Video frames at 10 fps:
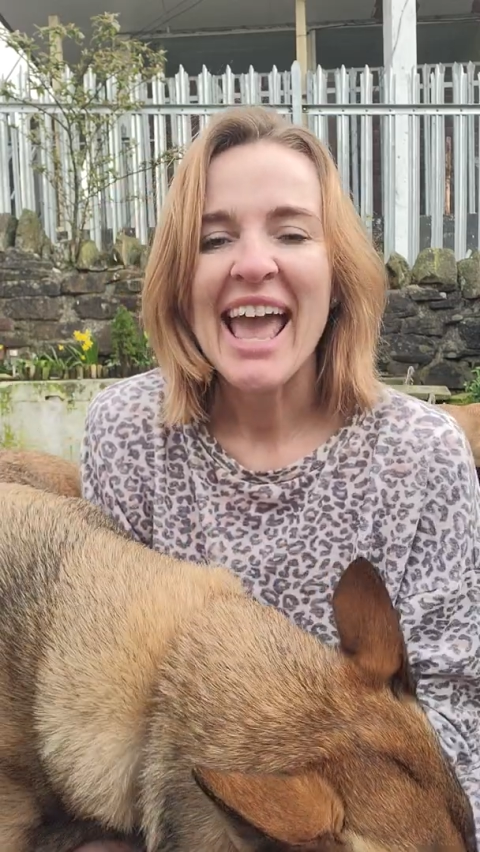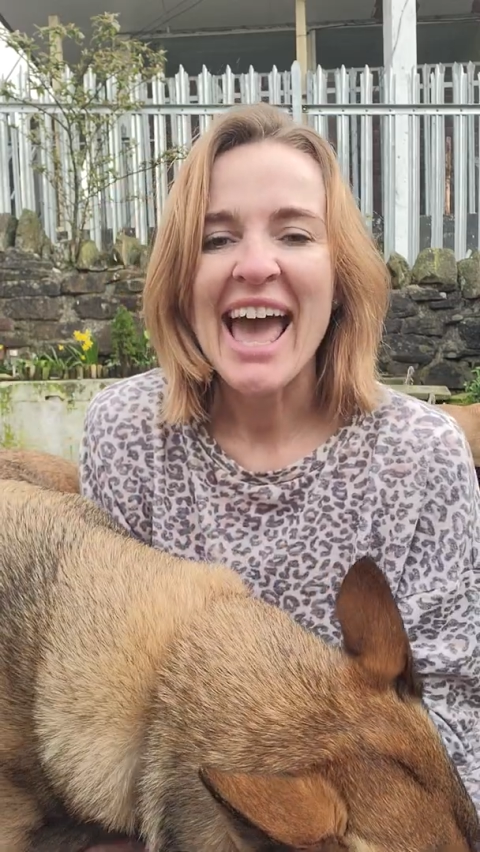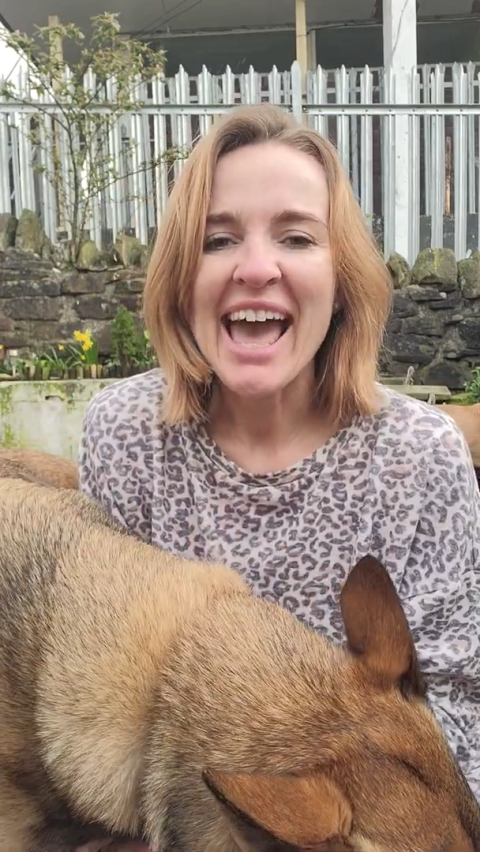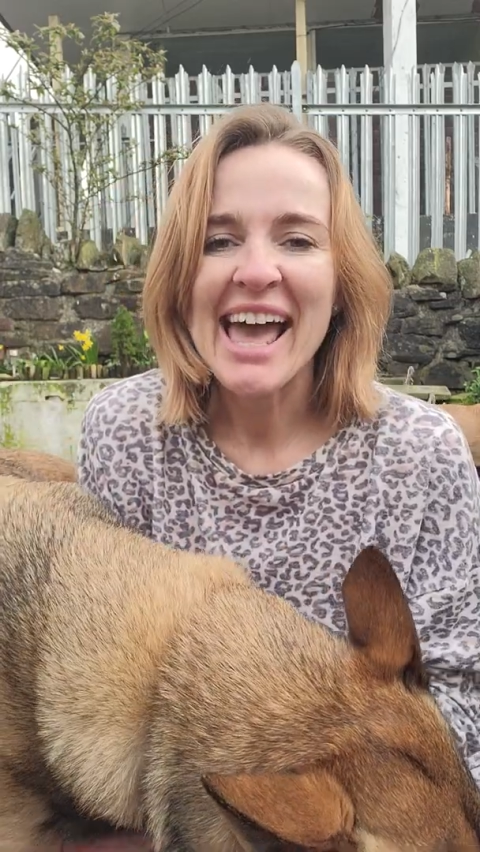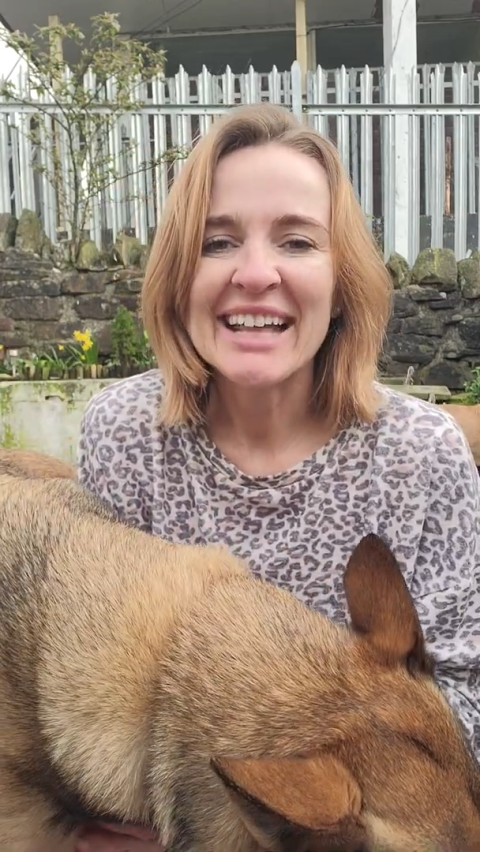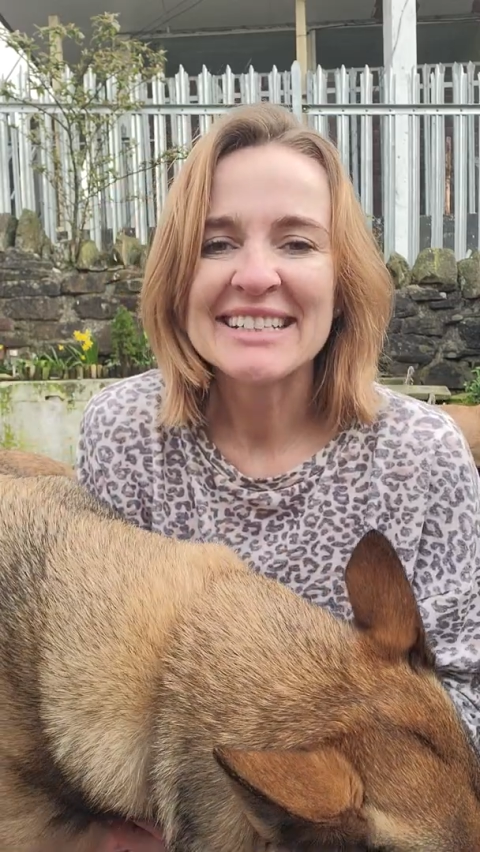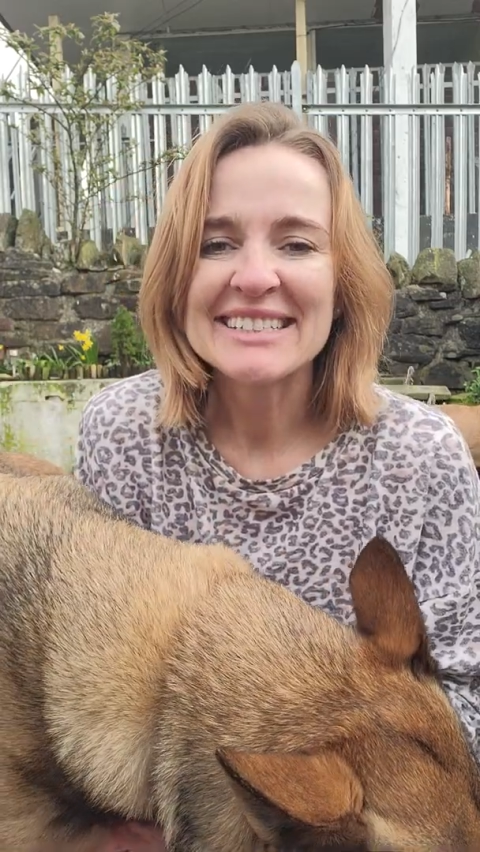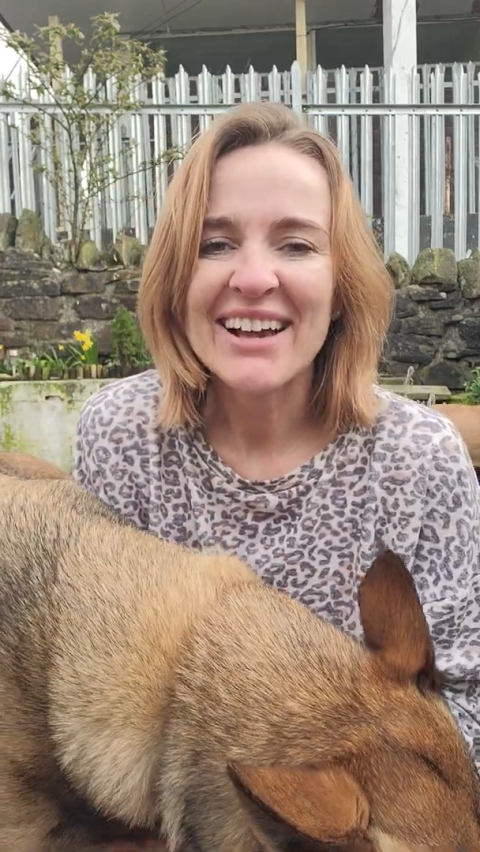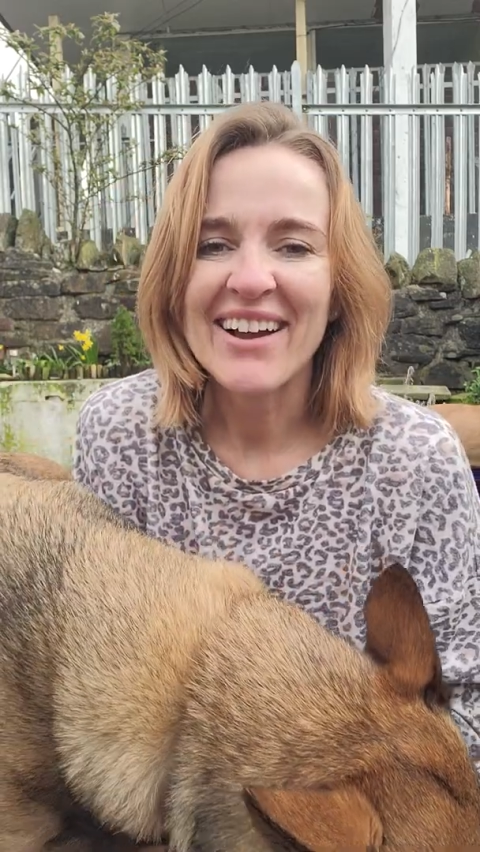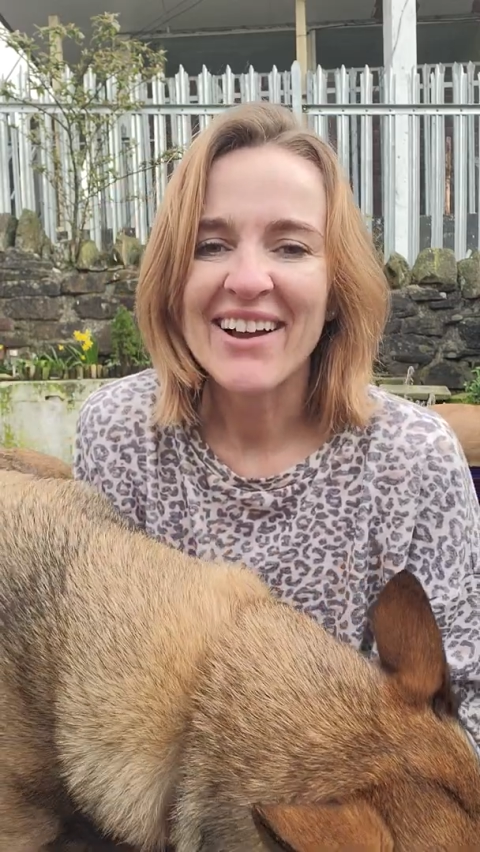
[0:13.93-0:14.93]
And
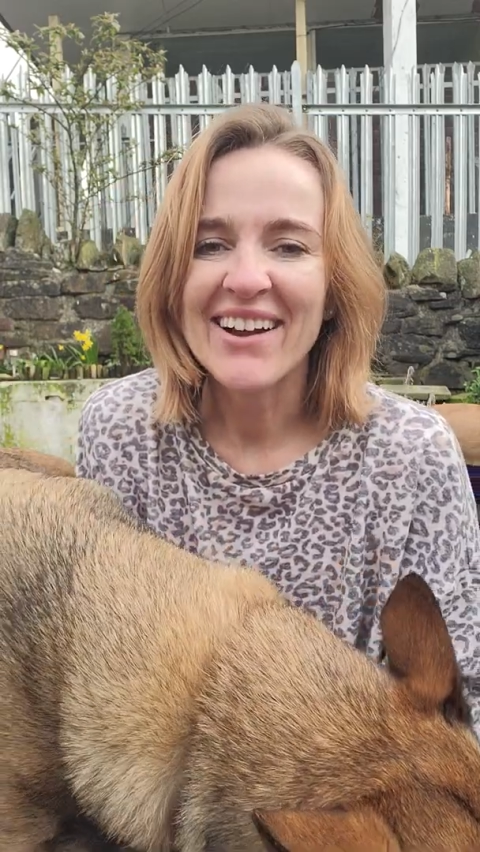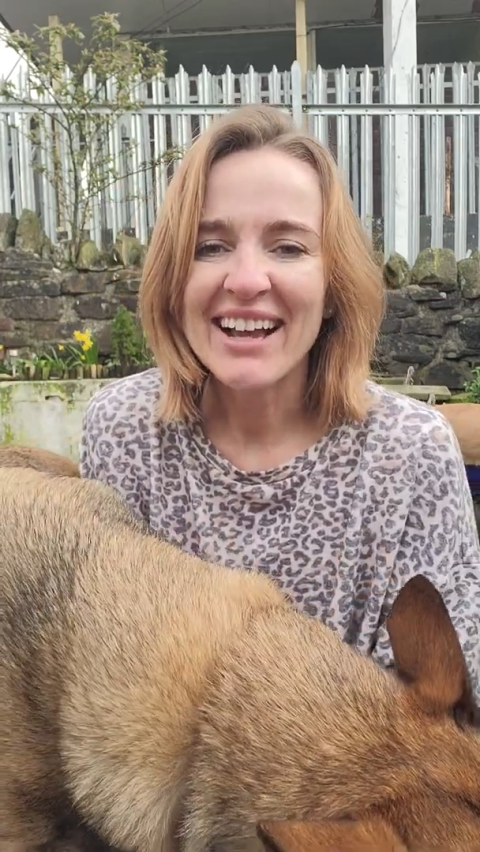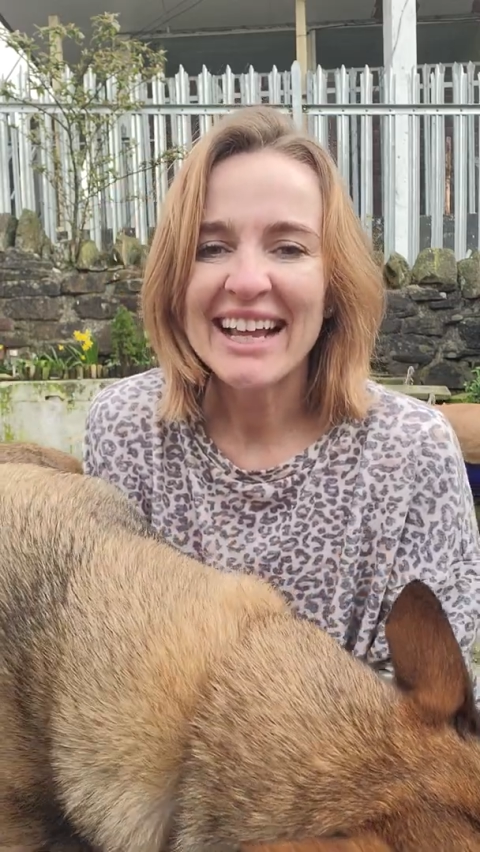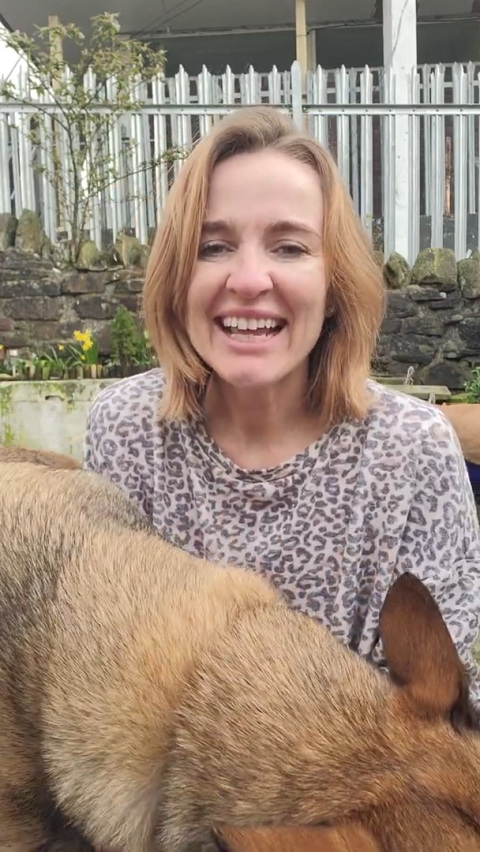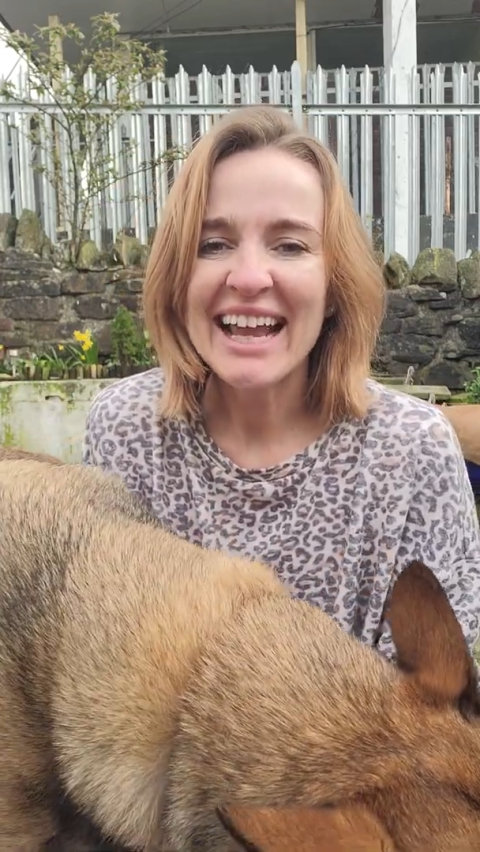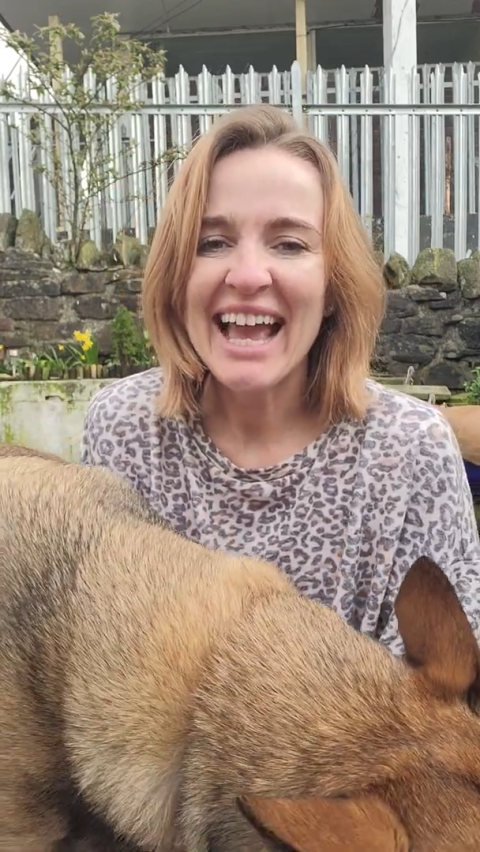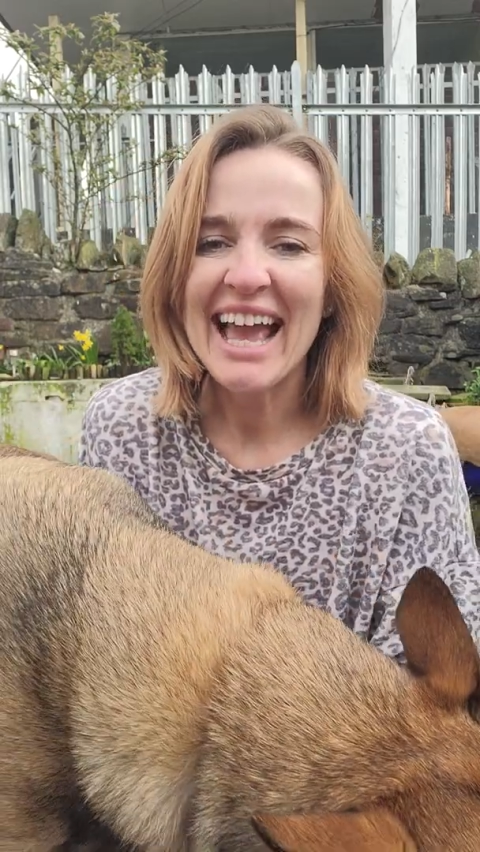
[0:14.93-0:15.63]
I